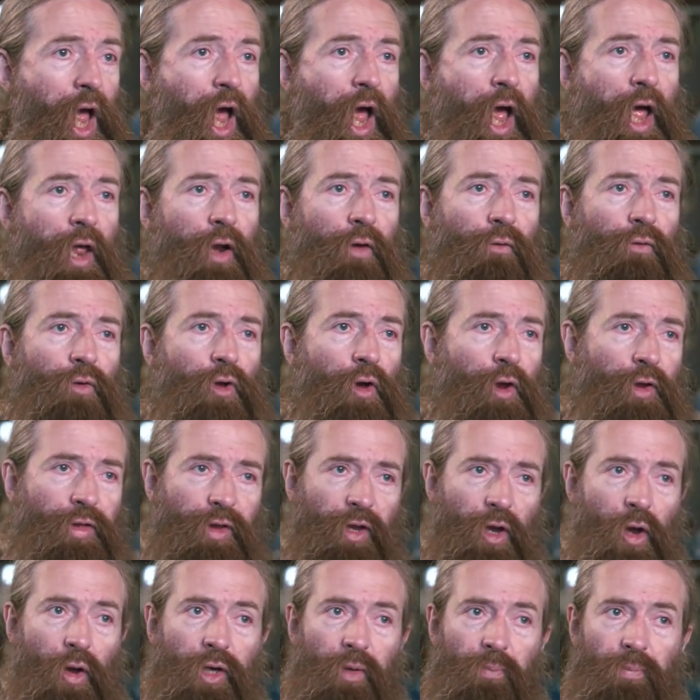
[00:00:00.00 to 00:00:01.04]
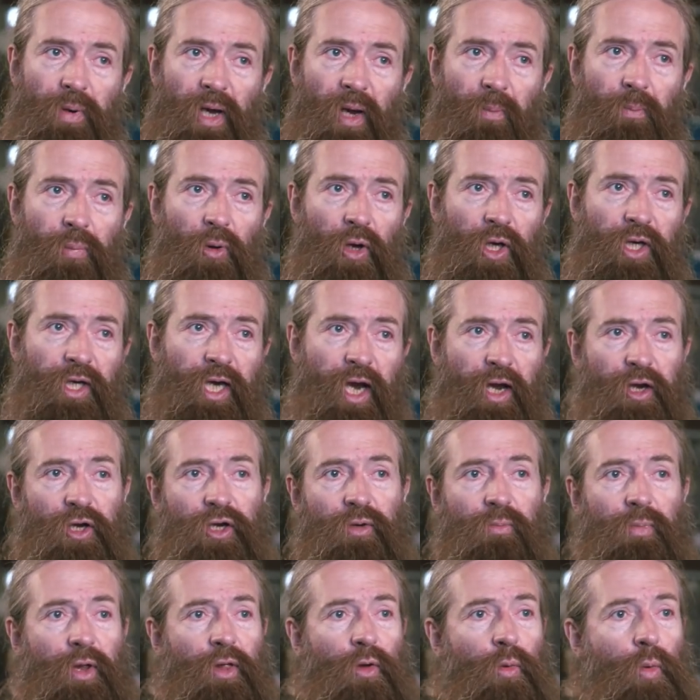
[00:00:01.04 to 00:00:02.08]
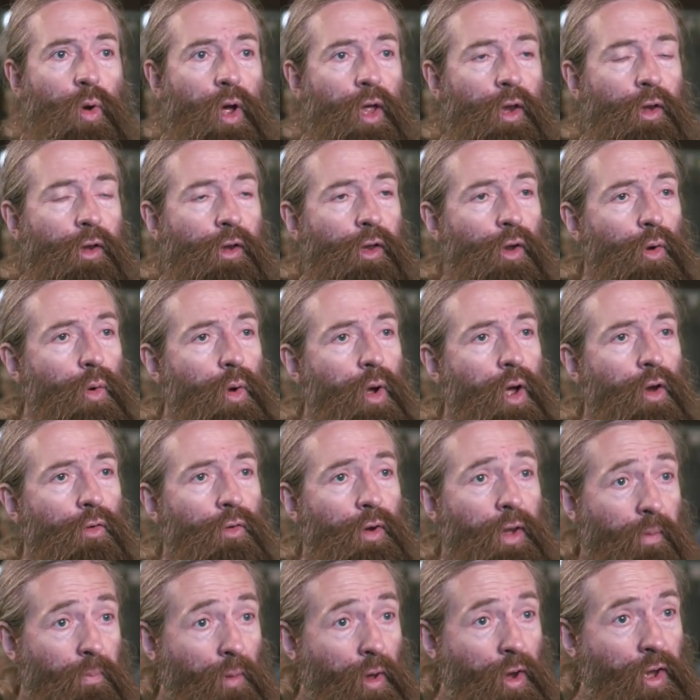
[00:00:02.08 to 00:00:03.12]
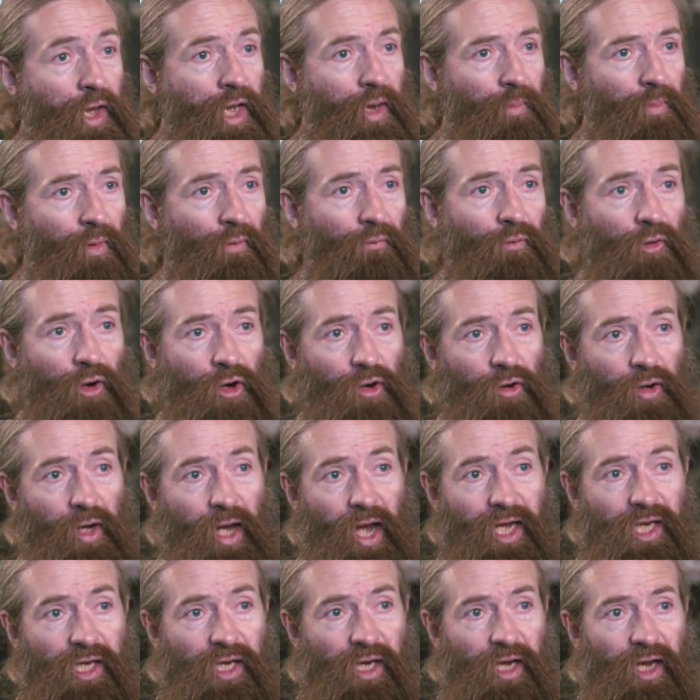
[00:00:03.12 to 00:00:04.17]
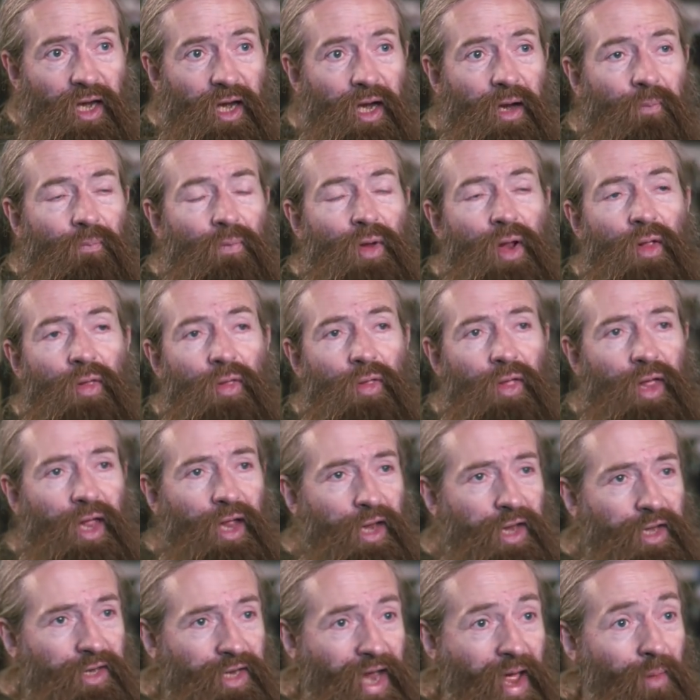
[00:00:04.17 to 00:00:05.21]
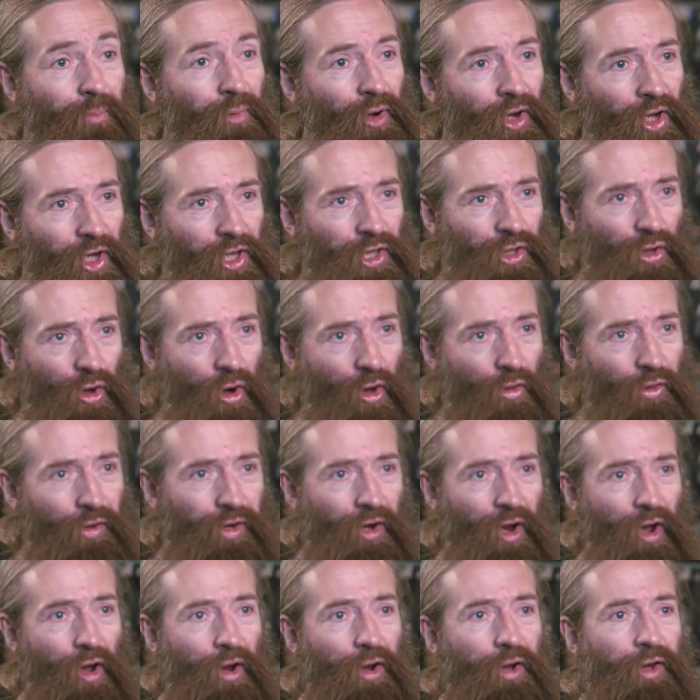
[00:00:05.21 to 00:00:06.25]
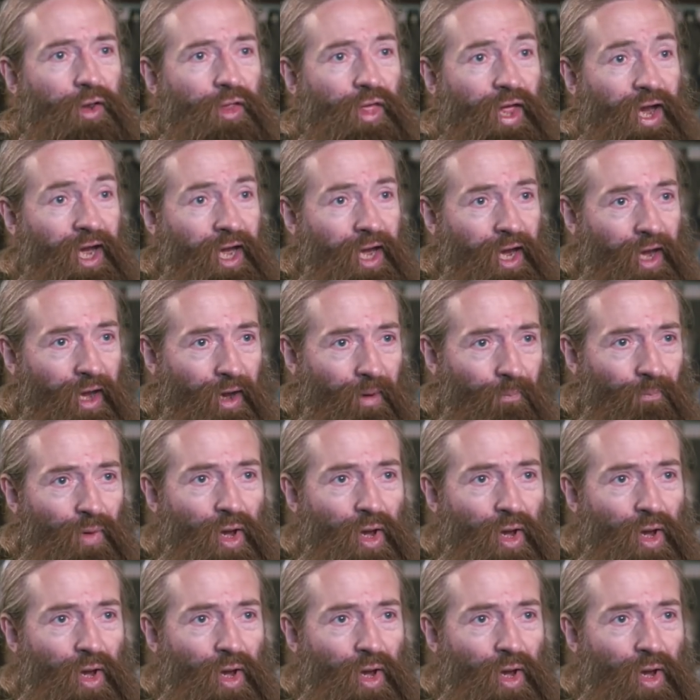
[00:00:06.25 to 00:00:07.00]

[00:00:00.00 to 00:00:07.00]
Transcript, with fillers: And of course, the older people tend to be the ones who are responsible for creating the established orthodox thinking.